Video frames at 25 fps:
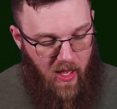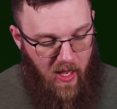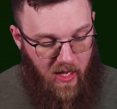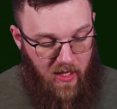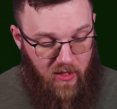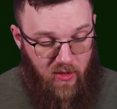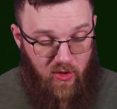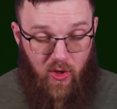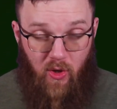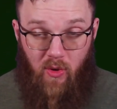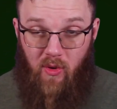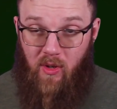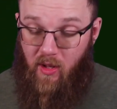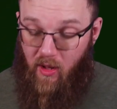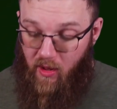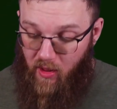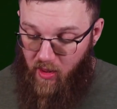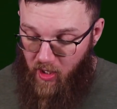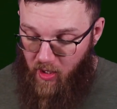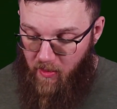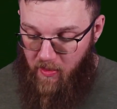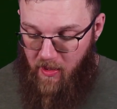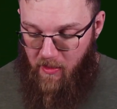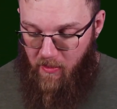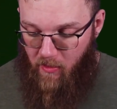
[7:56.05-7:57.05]
It's showing a
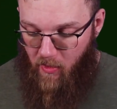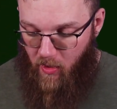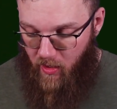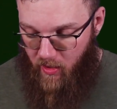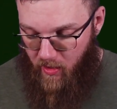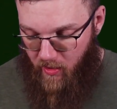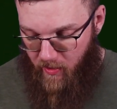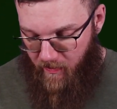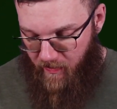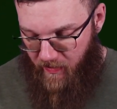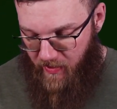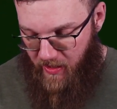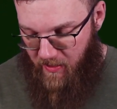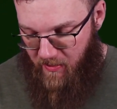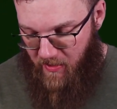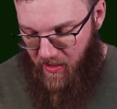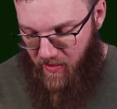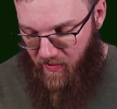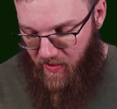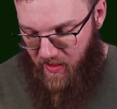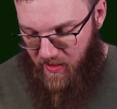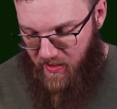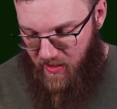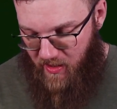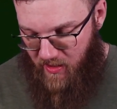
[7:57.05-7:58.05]
little bit more than
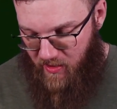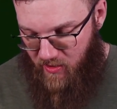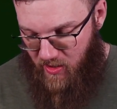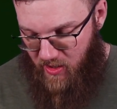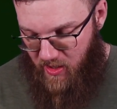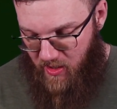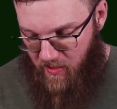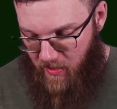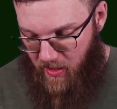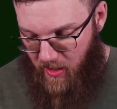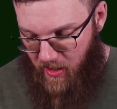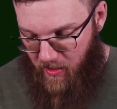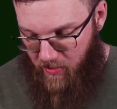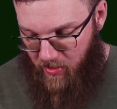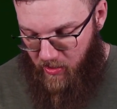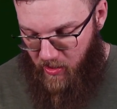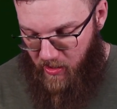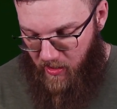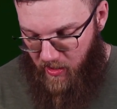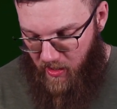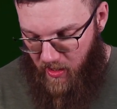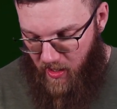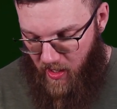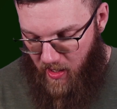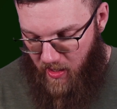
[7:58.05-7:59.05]
my Visca, just to be
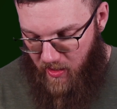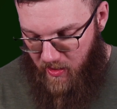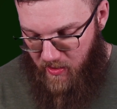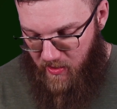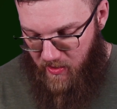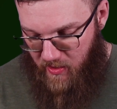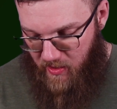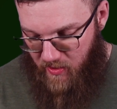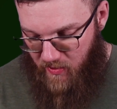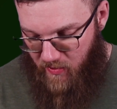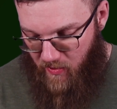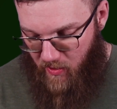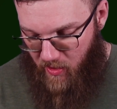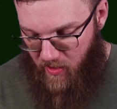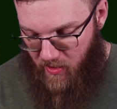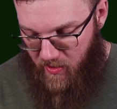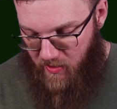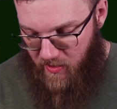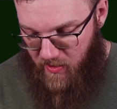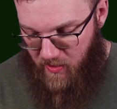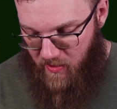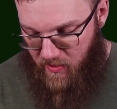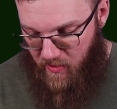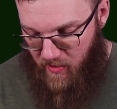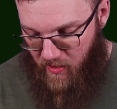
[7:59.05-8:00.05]
completely honest, as far
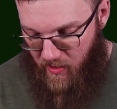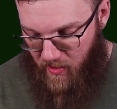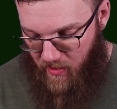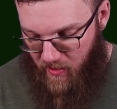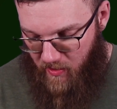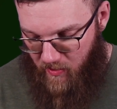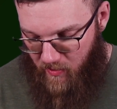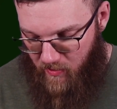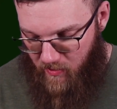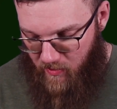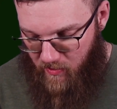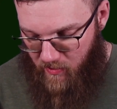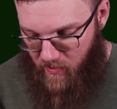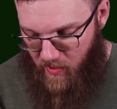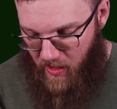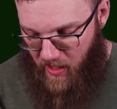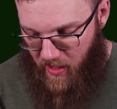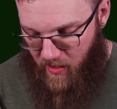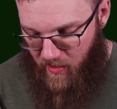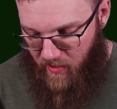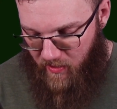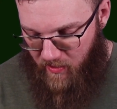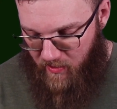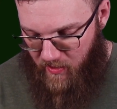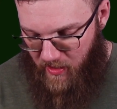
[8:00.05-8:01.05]
as
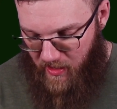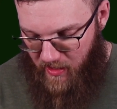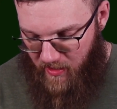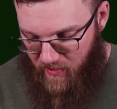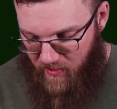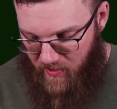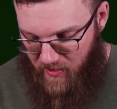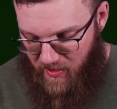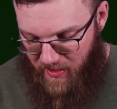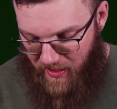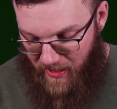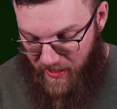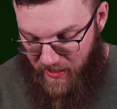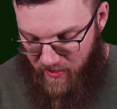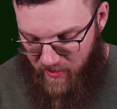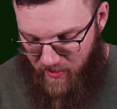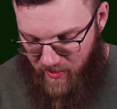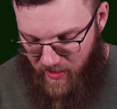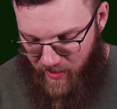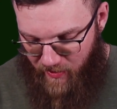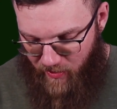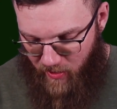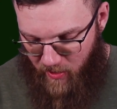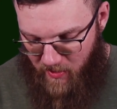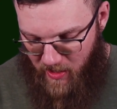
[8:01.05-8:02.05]
wear and slight
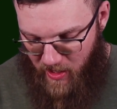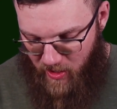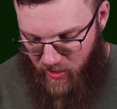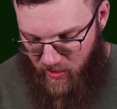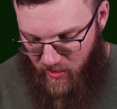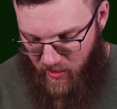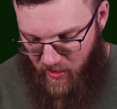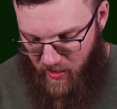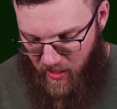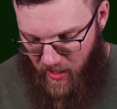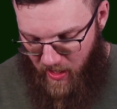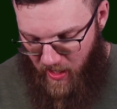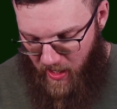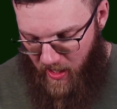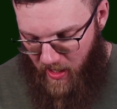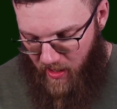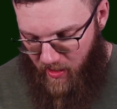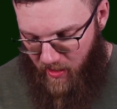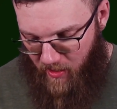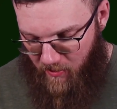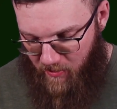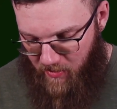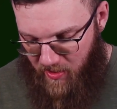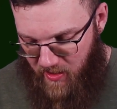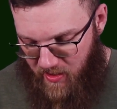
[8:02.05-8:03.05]
deformation,
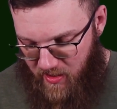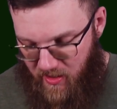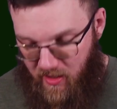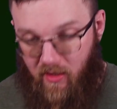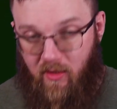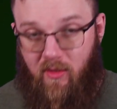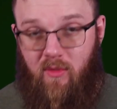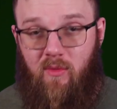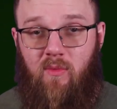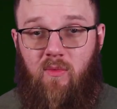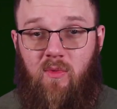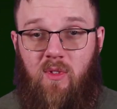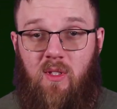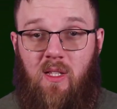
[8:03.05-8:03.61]
but still,